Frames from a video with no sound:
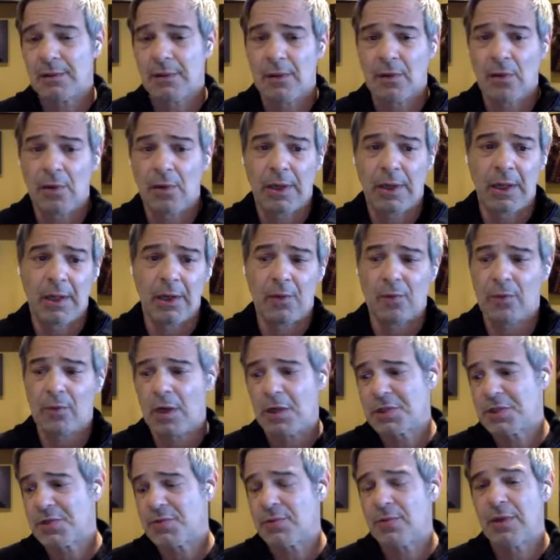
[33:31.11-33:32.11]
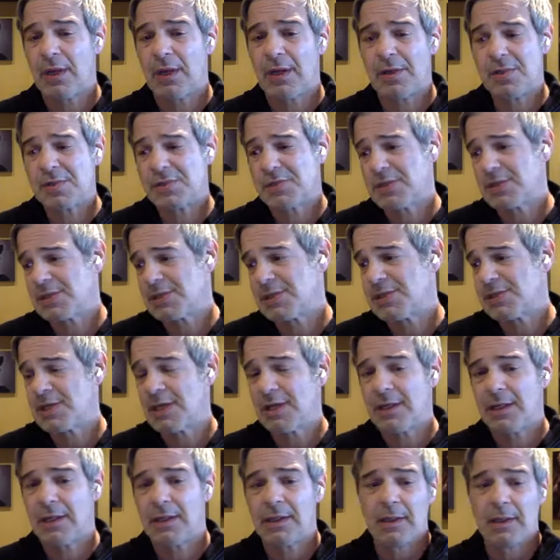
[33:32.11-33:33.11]
you know, getting rushed through the House and the
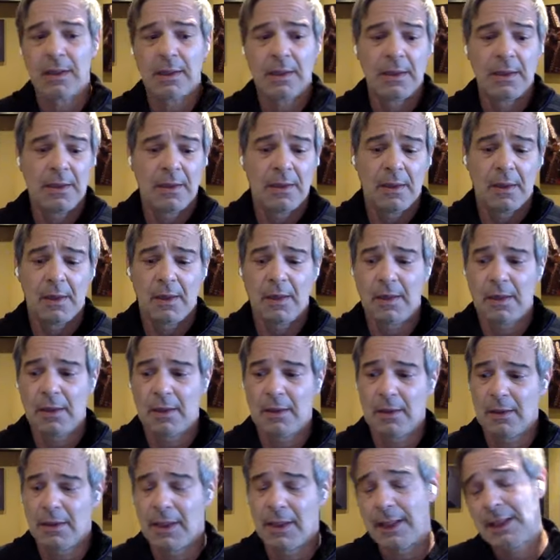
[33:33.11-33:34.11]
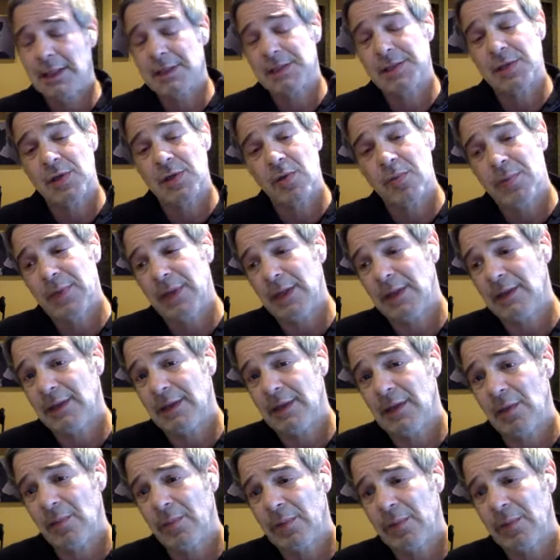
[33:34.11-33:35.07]
Senate, uh, like it's no big deal.